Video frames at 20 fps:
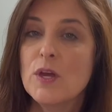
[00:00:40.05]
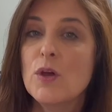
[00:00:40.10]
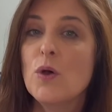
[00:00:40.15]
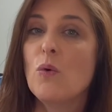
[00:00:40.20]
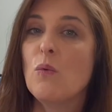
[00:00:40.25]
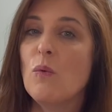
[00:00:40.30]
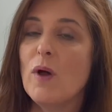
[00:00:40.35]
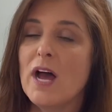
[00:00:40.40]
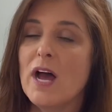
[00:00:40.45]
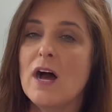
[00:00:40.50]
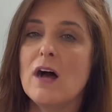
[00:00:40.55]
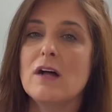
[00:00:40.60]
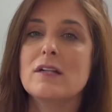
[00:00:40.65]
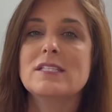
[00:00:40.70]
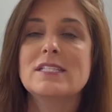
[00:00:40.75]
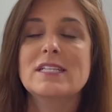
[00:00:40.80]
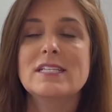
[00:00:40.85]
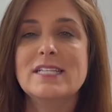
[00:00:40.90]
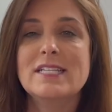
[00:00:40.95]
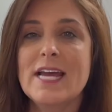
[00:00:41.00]
Well,
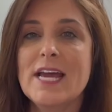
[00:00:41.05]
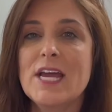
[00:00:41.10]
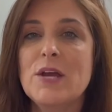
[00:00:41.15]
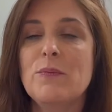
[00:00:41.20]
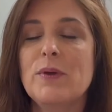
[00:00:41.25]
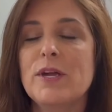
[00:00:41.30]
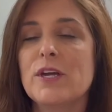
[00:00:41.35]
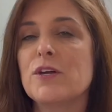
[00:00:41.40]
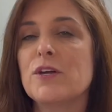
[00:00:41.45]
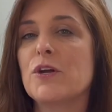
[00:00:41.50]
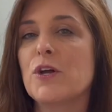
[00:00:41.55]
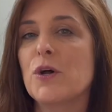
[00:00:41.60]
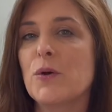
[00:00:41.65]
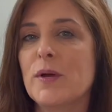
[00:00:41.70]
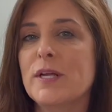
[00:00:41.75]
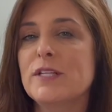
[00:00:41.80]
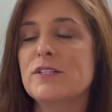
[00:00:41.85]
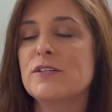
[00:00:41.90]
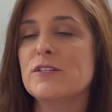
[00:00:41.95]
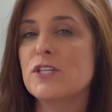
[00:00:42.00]
today we are going
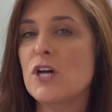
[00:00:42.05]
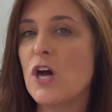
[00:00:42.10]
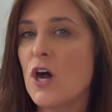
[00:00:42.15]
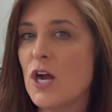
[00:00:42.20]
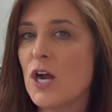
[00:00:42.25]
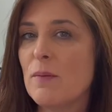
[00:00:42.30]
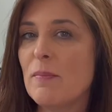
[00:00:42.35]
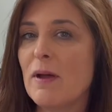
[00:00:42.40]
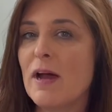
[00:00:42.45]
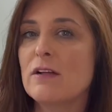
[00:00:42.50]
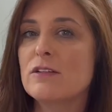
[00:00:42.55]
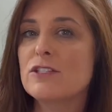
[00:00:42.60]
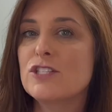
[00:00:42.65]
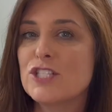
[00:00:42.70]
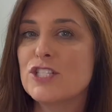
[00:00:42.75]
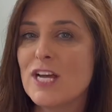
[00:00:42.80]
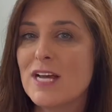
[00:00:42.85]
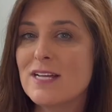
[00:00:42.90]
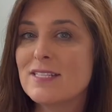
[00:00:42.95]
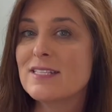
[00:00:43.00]
to talk about
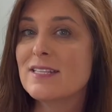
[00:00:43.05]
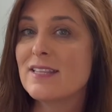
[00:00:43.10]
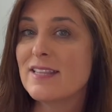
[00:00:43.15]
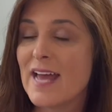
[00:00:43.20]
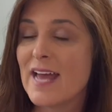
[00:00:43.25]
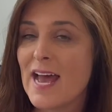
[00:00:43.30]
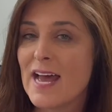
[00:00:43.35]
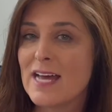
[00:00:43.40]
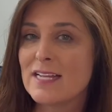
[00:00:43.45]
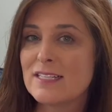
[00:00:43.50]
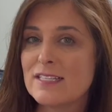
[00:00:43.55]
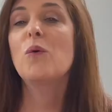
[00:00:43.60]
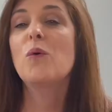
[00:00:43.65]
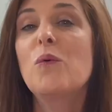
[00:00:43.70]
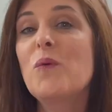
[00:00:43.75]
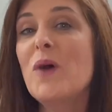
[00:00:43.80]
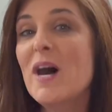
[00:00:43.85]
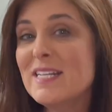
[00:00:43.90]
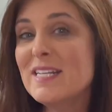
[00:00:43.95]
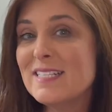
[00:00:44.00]
just that.
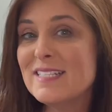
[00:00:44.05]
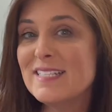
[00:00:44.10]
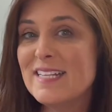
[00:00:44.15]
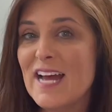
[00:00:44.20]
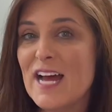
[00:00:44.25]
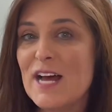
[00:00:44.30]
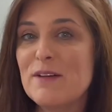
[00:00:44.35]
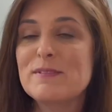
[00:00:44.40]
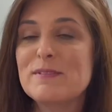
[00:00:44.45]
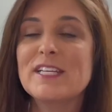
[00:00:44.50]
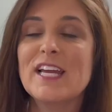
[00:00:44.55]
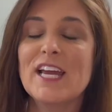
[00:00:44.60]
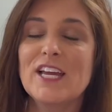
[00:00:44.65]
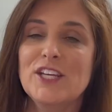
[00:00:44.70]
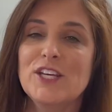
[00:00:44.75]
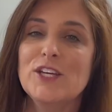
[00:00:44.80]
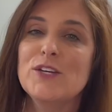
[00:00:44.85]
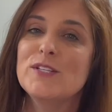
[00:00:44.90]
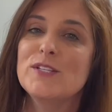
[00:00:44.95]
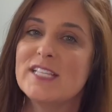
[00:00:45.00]
What steps can
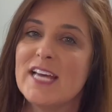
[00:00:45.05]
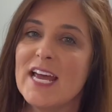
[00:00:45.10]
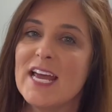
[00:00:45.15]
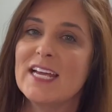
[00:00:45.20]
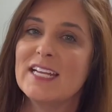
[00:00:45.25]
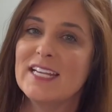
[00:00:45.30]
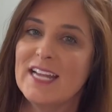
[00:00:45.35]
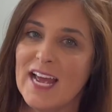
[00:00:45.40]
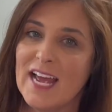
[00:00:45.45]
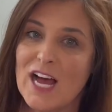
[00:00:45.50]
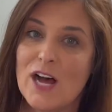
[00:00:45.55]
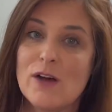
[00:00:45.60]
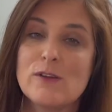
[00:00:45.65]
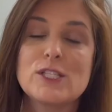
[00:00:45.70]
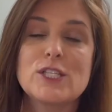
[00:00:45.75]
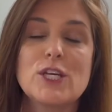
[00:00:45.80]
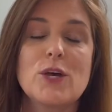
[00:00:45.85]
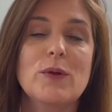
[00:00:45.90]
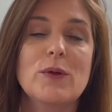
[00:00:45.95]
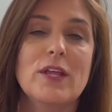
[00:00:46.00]
you take now
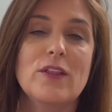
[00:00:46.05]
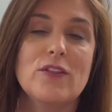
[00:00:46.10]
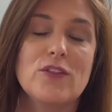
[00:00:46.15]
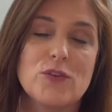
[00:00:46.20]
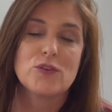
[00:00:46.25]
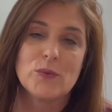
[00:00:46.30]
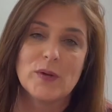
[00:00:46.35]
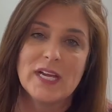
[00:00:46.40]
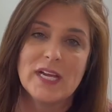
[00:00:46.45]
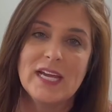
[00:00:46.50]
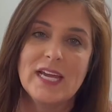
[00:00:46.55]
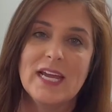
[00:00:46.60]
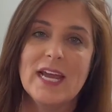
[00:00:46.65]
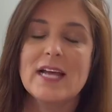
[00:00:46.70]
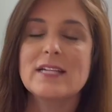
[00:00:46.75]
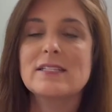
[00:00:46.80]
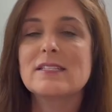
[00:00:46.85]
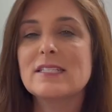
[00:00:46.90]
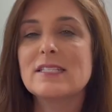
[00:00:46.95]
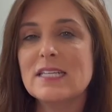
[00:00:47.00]
so in 3
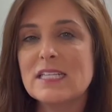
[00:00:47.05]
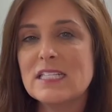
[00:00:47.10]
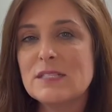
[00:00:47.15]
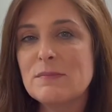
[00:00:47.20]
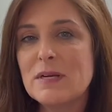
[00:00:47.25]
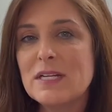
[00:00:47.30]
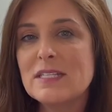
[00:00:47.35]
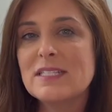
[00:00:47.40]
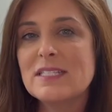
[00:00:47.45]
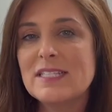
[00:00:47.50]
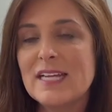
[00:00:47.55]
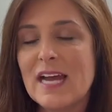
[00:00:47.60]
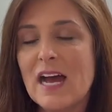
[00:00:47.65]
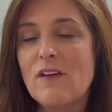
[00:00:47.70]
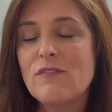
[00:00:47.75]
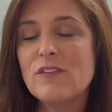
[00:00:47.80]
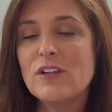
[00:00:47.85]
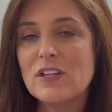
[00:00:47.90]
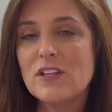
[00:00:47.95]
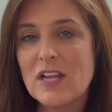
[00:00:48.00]
and 6 months down
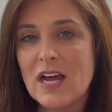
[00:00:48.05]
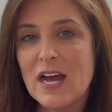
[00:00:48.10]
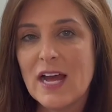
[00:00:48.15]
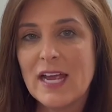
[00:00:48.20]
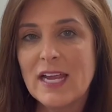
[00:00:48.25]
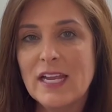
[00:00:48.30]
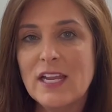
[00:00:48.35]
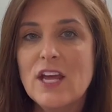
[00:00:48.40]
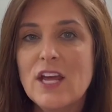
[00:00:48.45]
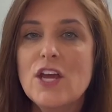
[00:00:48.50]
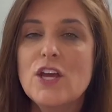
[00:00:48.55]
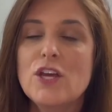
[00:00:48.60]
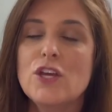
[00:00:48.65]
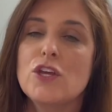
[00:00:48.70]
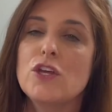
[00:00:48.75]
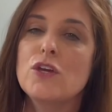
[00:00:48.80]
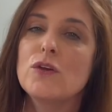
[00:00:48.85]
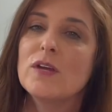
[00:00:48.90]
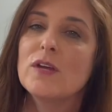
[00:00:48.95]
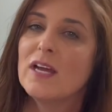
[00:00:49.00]
the line,
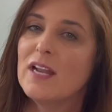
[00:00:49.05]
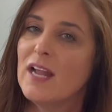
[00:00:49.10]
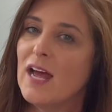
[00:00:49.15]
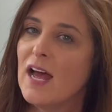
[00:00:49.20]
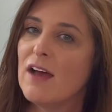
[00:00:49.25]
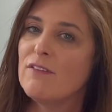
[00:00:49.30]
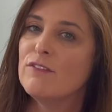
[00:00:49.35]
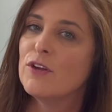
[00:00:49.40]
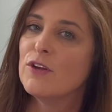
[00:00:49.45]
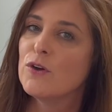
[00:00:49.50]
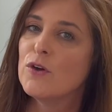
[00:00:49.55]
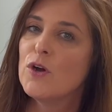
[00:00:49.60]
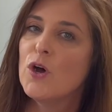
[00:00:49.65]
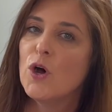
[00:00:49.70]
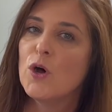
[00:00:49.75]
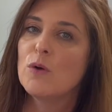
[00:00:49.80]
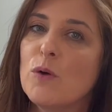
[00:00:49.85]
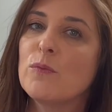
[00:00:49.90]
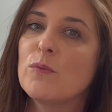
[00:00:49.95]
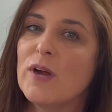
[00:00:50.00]
you can have your
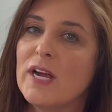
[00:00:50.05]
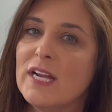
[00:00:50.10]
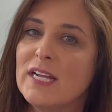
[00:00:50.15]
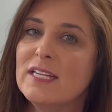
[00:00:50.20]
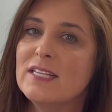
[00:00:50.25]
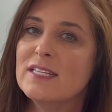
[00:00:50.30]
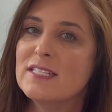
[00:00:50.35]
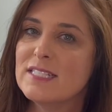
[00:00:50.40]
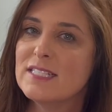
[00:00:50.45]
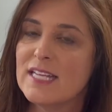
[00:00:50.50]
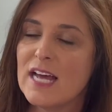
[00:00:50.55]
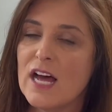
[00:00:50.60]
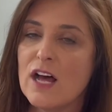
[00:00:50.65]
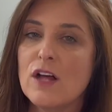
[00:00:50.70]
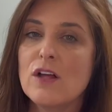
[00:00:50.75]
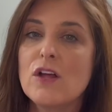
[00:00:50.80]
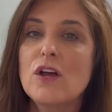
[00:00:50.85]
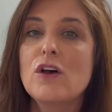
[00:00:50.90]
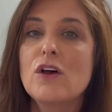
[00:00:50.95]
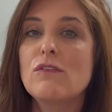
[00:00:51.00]
home ready to
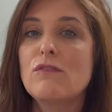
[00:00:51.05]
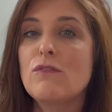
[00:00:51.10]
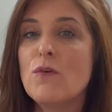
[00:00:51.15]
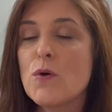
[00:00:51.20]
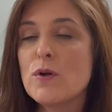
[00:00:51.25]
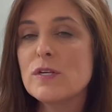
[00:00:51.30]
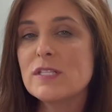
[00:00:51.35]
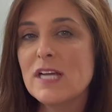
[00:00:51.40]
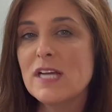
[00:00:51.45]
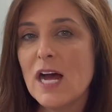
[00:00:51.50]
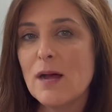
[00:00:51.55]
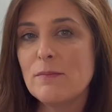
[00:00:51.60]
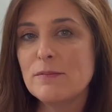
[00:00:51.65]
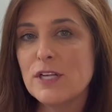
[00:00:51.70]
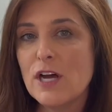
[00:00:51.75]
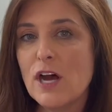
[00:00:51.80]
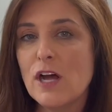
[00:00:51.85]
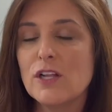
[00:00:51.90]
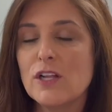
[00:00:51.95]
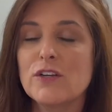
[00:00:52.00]
sell for top
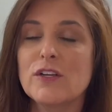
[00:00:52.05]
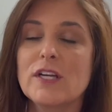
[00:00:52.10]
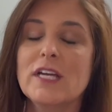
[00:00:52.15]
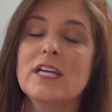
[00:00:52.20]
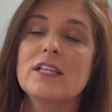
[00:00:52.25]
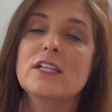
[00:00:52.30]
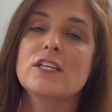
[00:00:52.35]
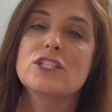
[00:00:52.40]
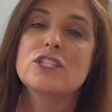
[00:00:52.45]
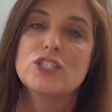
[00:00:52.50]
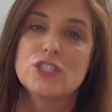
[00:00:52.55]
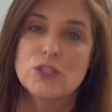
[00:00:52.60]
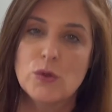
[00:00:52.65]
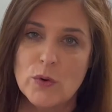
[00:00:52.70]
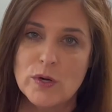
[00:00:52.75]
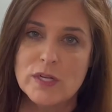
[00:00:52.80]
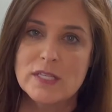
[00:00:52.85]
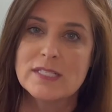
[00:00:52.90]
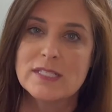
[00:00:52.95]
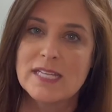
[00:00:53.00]
dollar in the
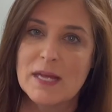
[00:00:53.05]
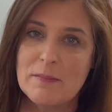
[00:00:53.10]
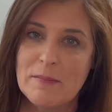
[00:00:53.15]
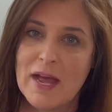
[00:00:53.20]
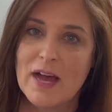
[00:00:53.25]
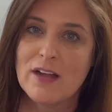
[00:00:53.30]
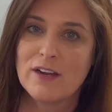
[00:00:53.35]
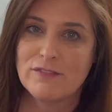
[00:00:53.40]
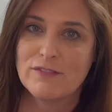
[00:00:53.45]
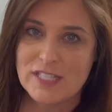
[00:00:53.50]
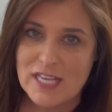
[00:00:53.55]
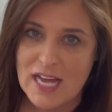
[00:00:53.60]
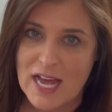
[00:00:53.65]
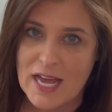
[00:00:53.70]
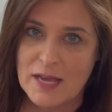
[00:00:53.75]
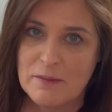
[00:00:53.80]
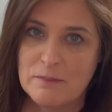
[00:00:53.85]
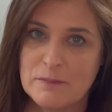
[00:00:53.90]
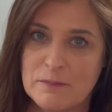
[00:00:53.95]
shortest amount of time?